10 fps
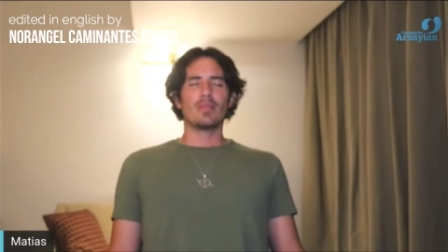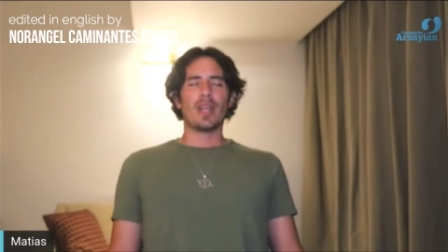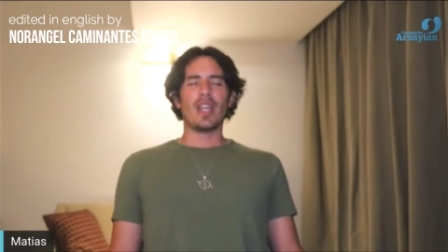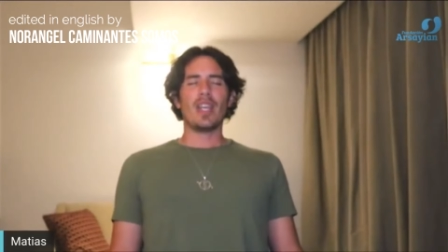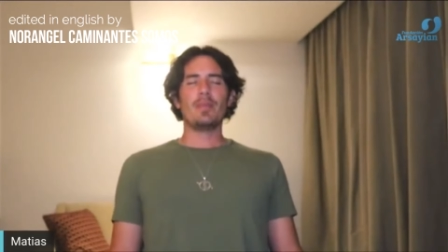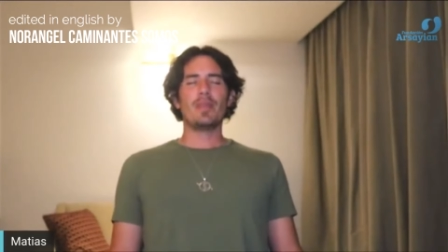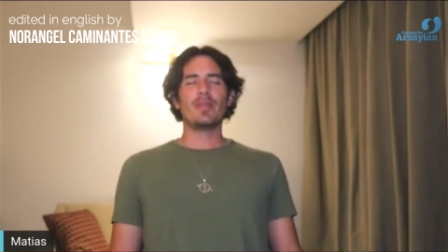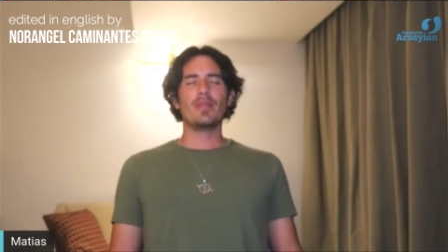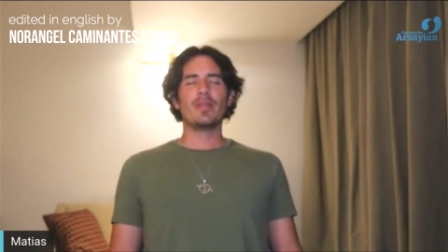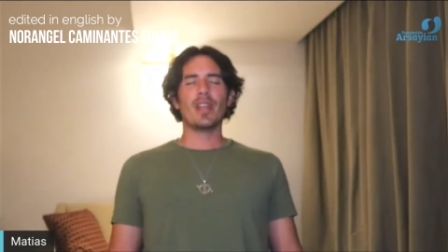my hip
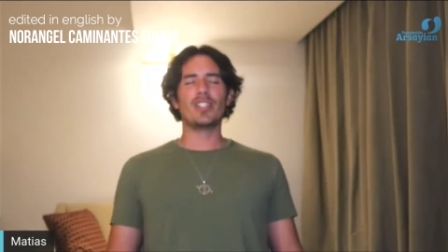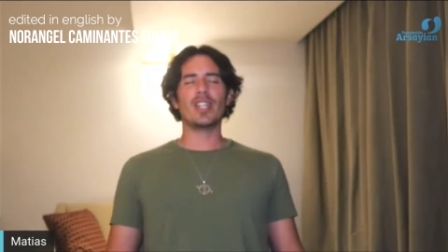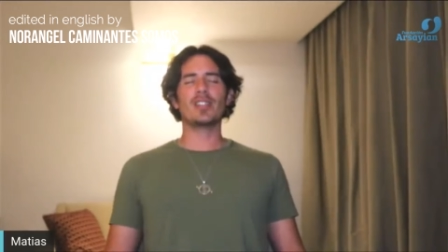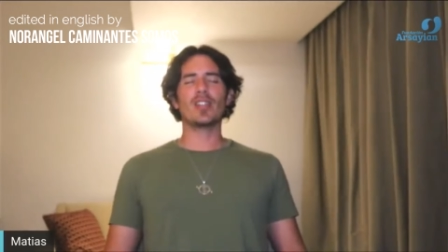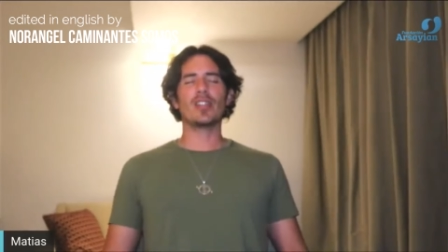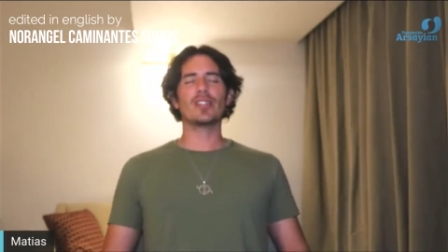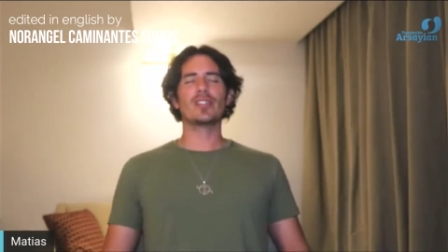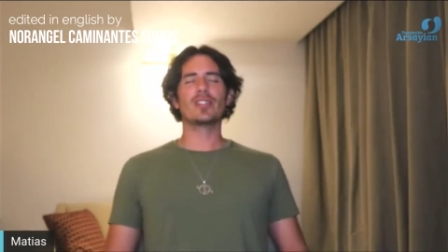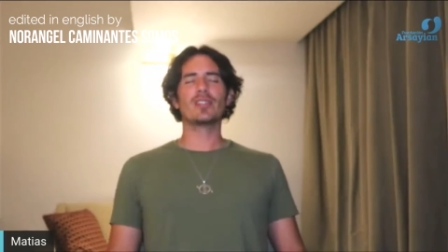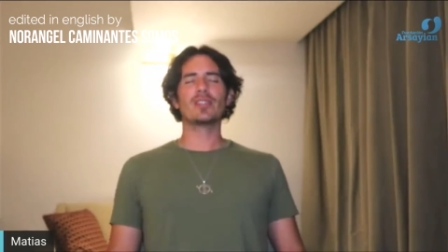and genitals,
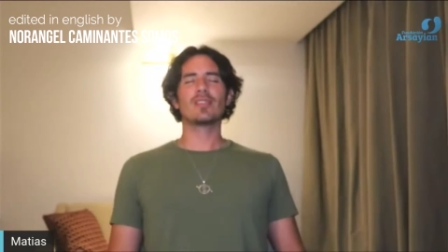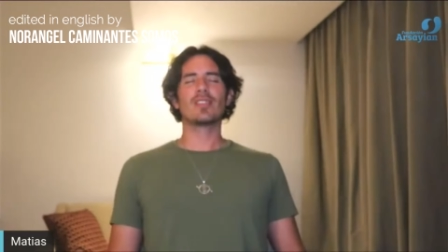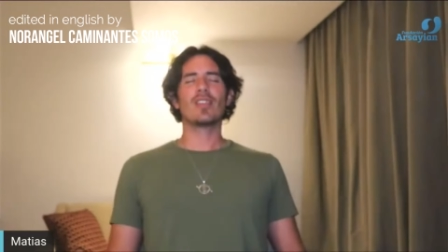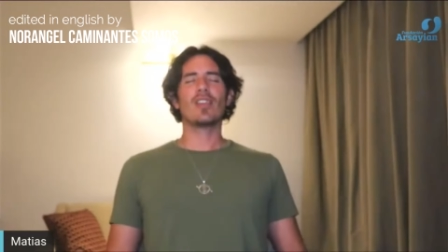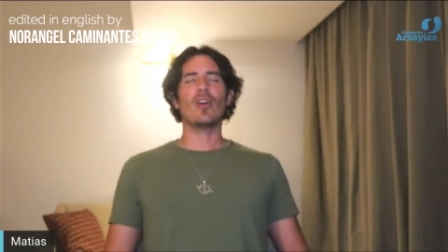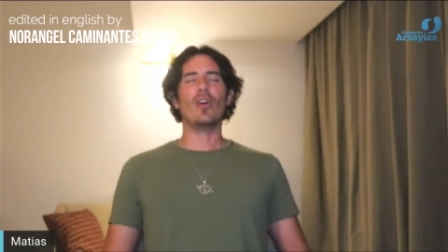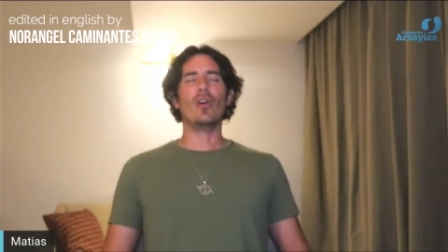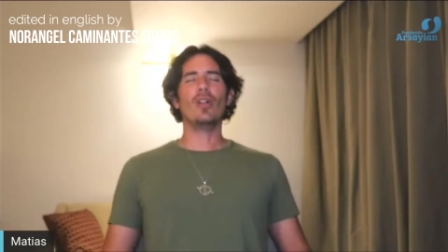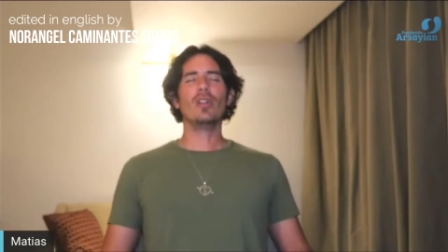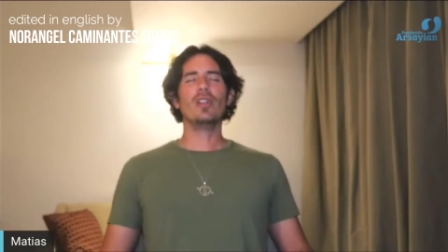
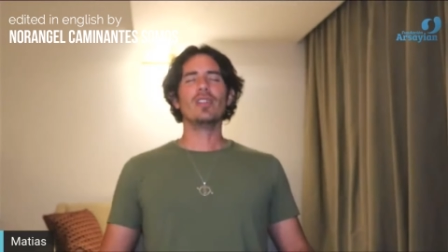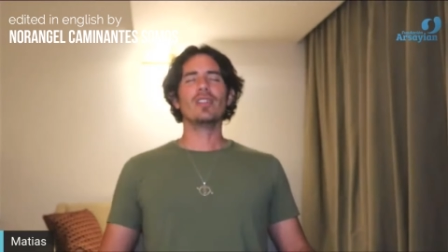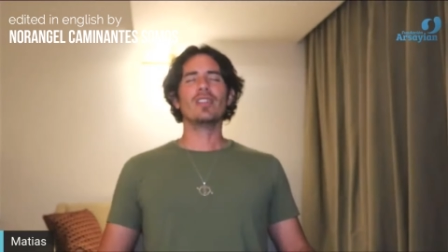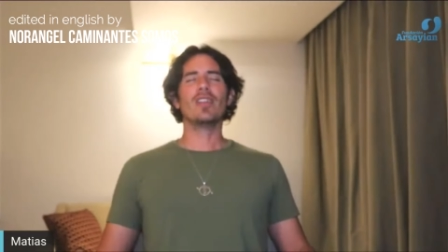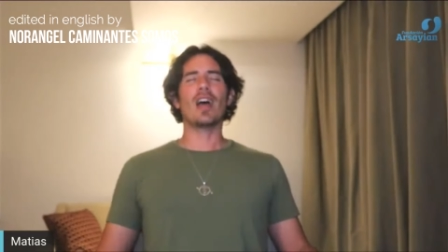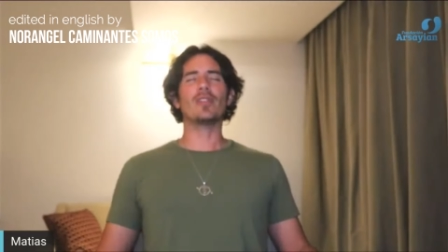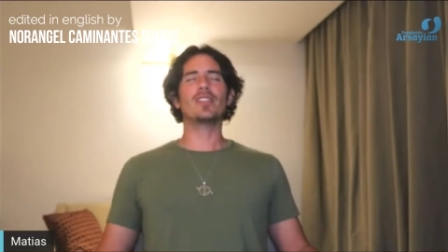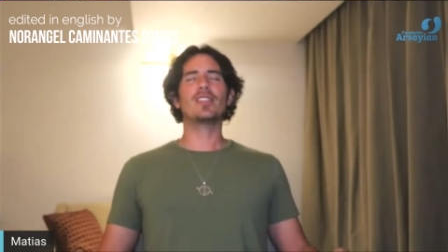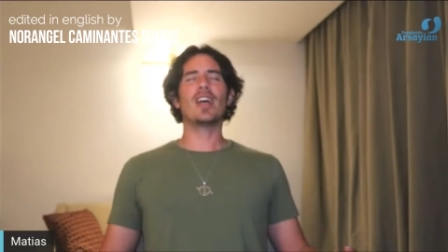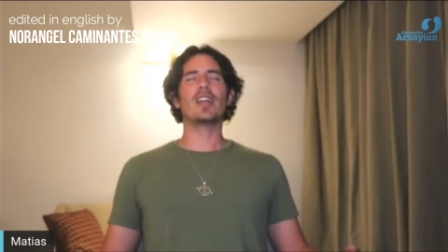all
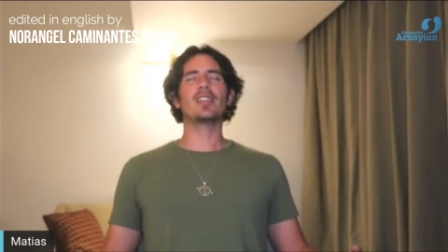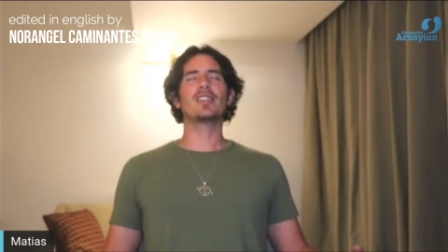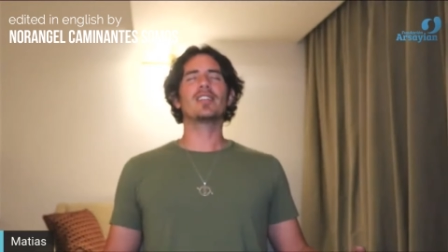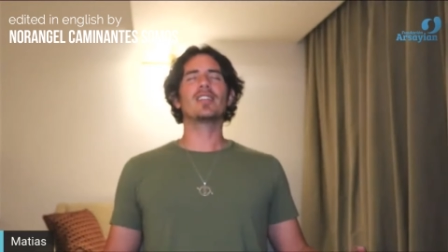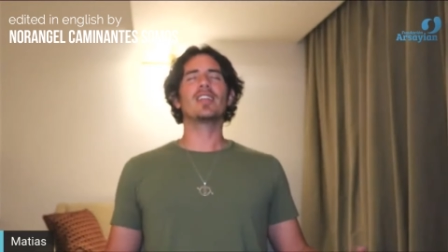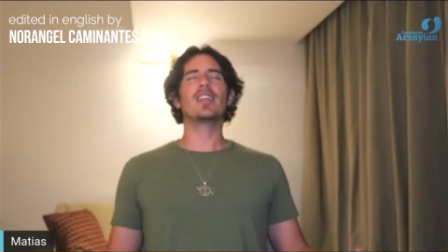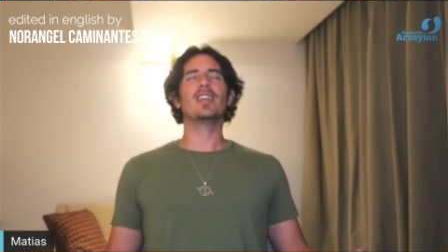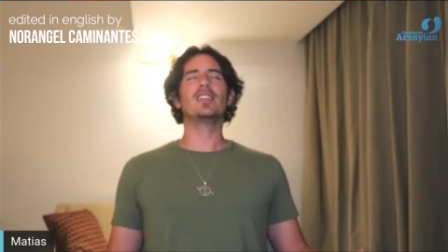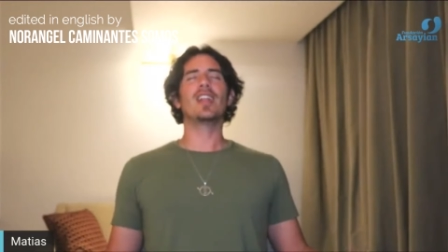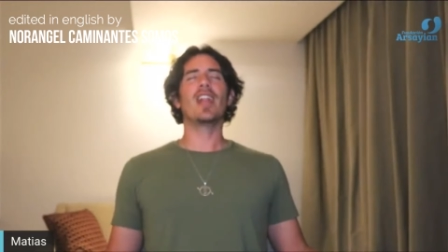outside
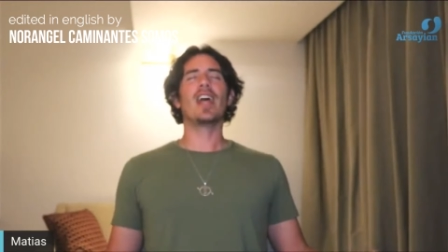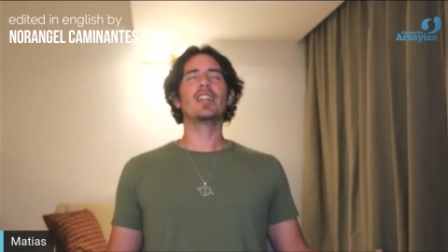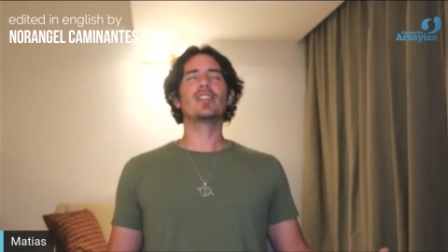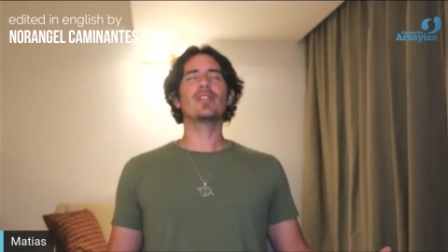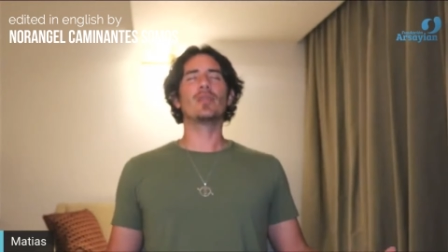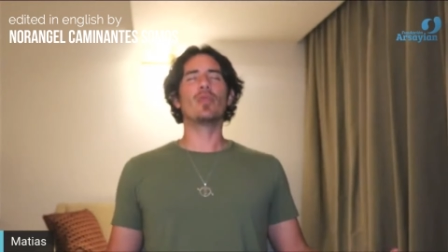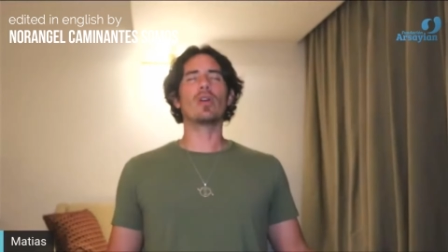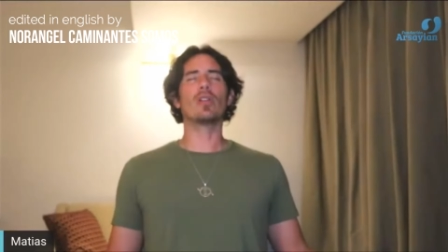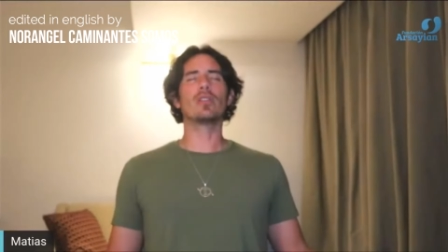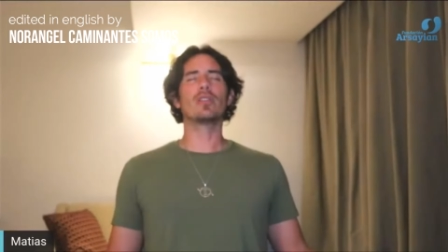in the light of the world.